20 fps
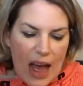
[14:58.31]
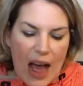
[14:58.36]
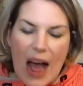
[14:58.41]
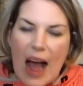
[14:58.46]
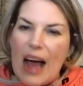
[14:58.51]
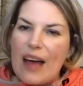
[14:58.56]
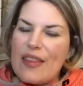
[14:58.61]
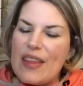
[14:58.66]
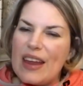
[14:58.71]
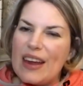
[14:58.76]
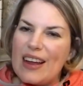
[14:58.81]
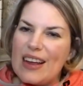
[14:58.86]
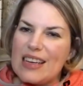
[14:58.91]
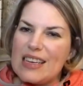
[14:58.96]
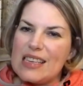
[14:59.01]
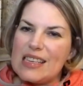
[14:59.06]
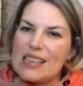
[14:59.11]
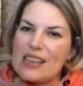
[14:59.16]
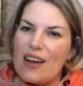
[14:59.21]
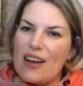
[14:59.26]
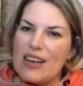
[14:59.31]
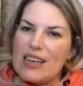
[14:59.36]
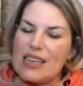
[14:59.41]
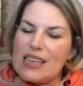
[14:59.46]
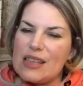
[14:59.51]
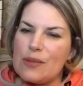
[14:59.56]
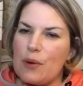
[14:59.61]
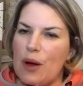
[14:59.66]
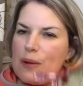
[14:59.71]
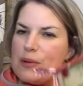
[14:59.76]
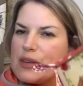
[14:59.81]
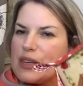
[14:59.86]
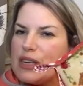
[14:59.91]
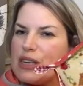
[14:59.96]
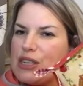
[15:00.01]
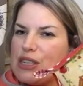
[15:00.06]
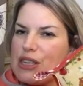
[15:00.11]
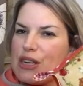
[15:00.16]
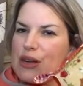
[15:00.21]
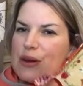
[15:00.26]
And then I decided what I was going
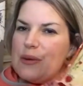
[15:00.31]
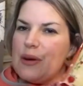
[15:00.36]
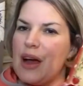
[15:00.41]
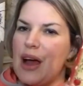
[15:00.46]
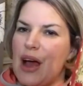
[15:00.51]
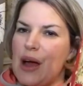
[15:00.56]
to do